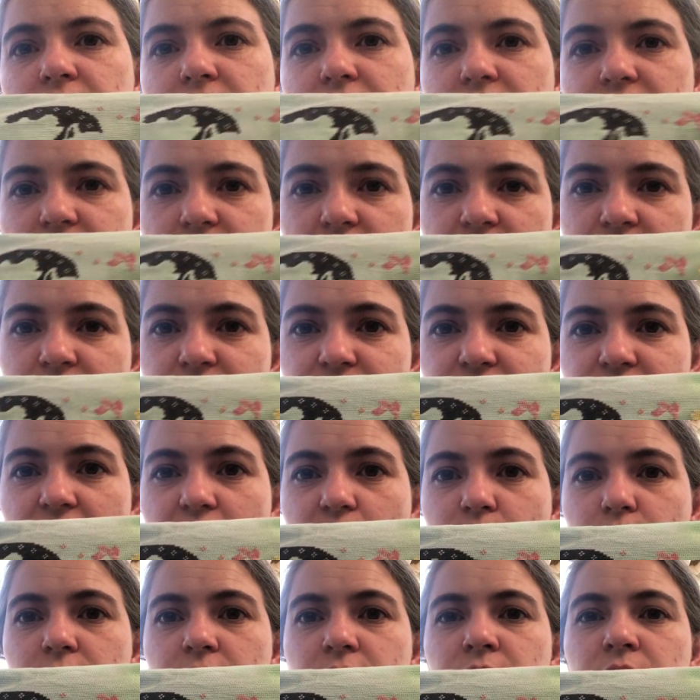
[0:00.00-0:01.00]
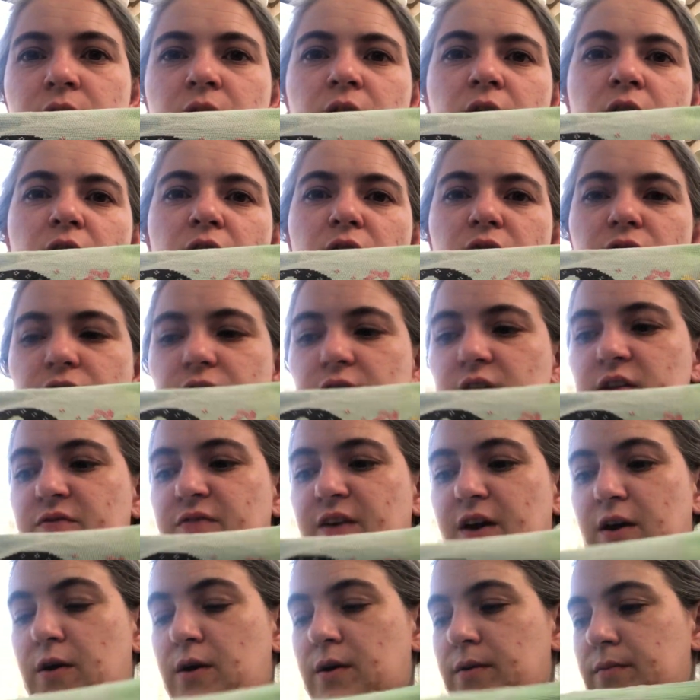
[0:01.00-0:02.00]
and then the flower for the
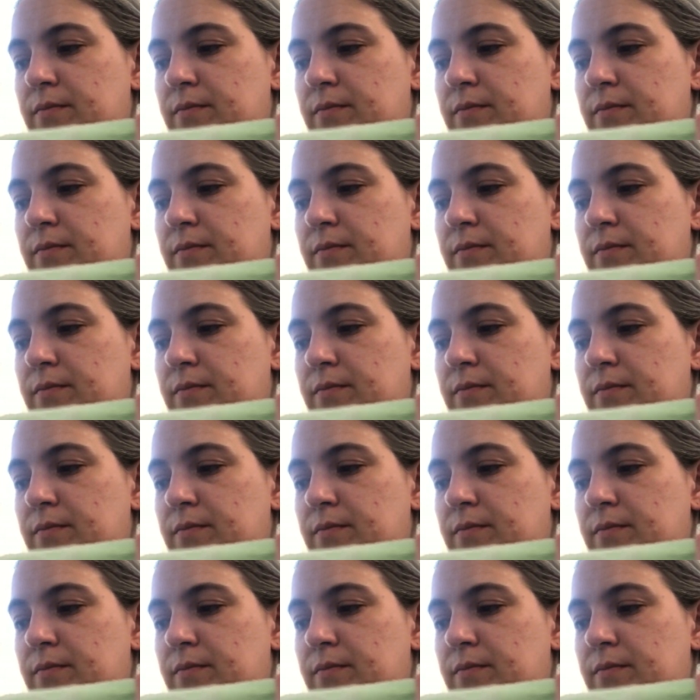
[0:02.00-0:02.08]
ferret.